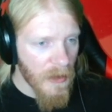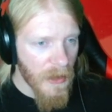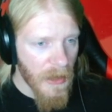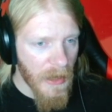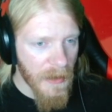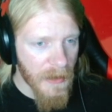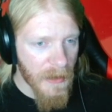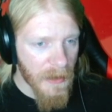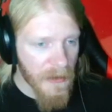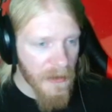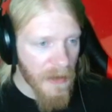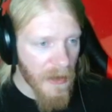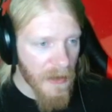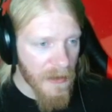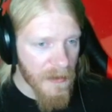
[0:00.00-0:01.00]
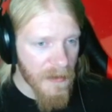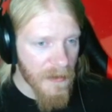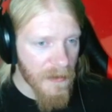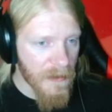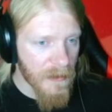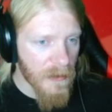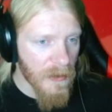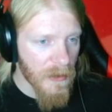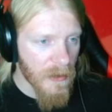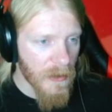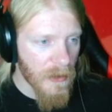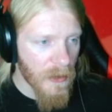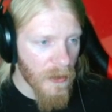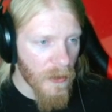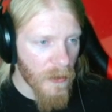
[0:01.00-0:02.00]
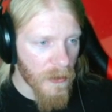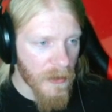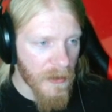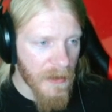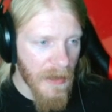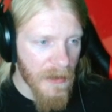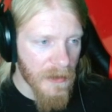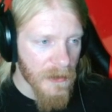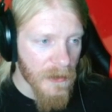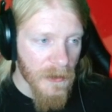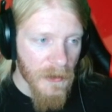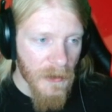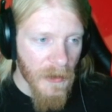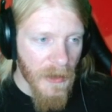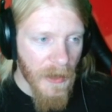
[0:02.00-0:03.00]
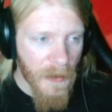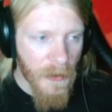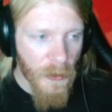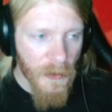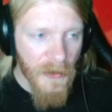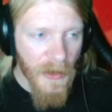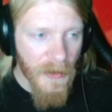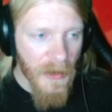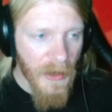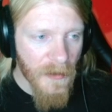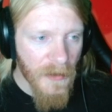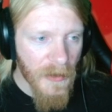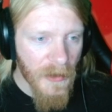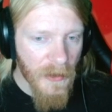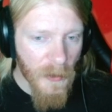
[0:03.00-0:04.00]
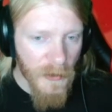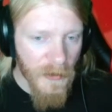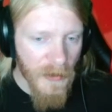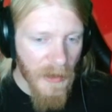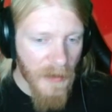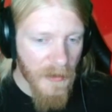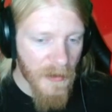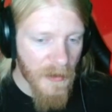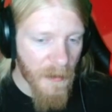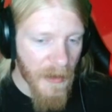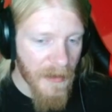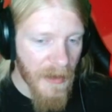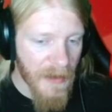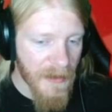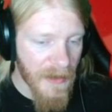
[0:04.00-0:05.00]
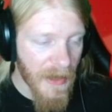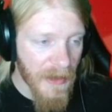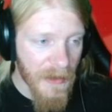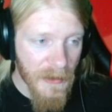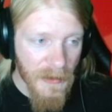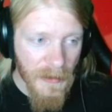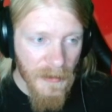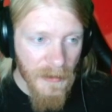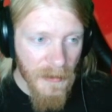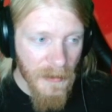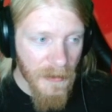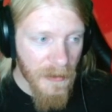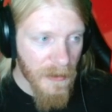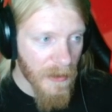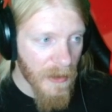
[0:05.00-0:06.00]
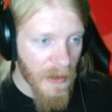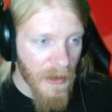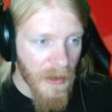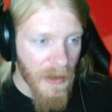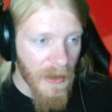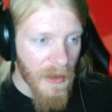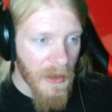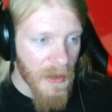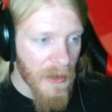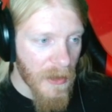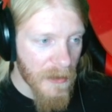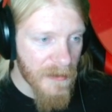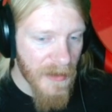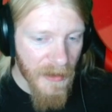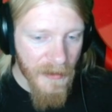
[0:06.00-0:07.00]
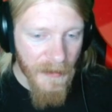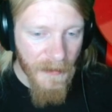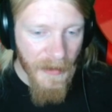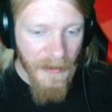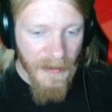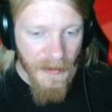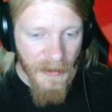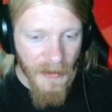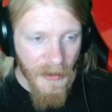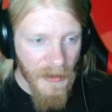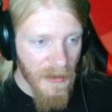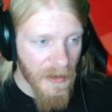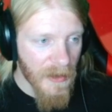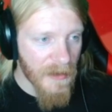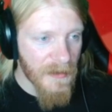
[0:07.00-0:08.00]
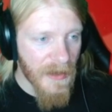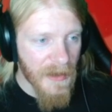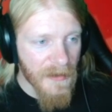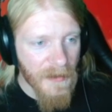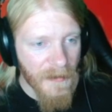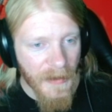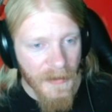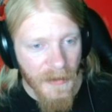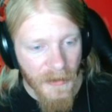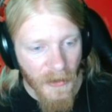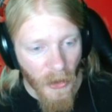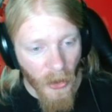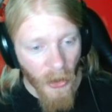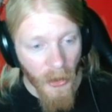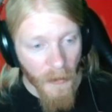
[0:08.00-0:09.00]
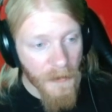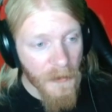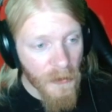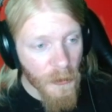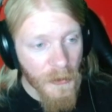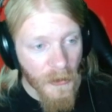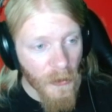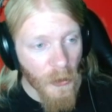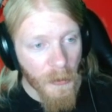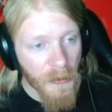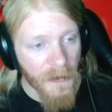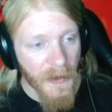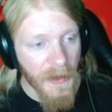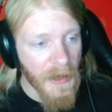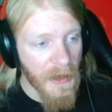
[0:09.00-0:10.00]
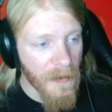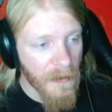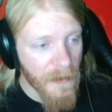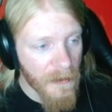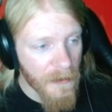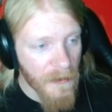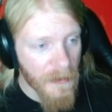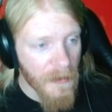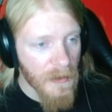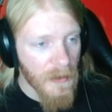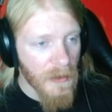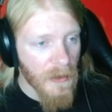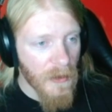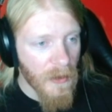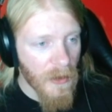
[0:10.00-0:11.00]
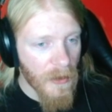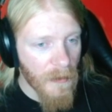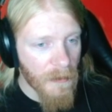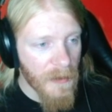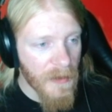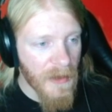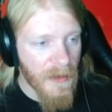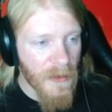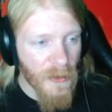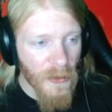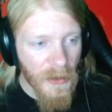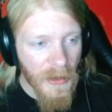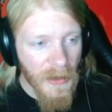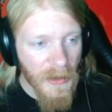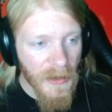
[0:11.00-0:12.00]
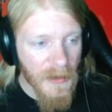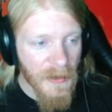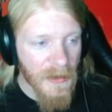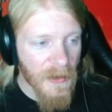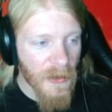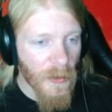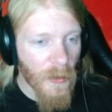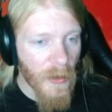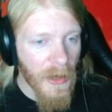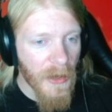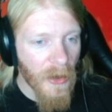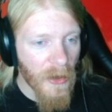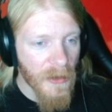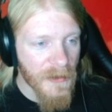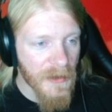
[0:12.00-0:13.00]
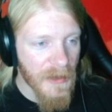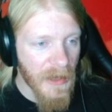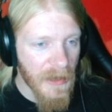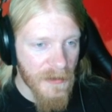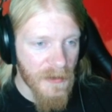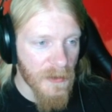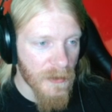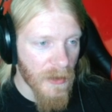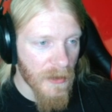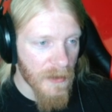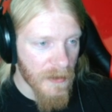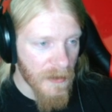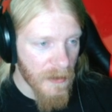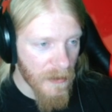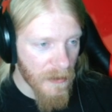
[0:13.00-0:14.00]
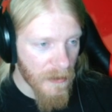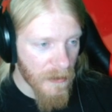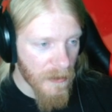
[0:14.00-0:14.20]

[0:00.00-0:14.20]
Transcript: And get good dice. Oh, look at that. Yeah, the 13 and the 18 need to work together to smack that stack. Ooh! Attacker's advantage. Attacker's advantage. All of the troops are open right now. But that 30 is quite hard to get to, honestly.